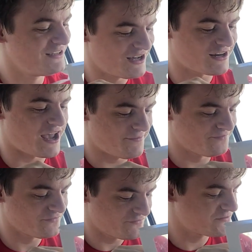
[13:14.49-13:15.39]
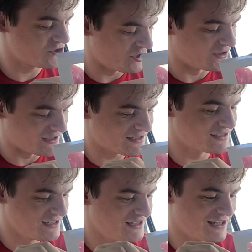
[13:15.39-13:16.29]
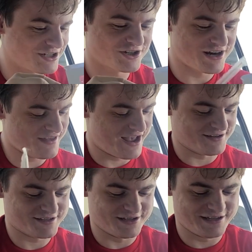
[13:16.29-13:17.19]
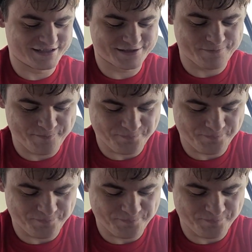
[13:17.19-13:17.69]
Okay, sure, let's try that. So let's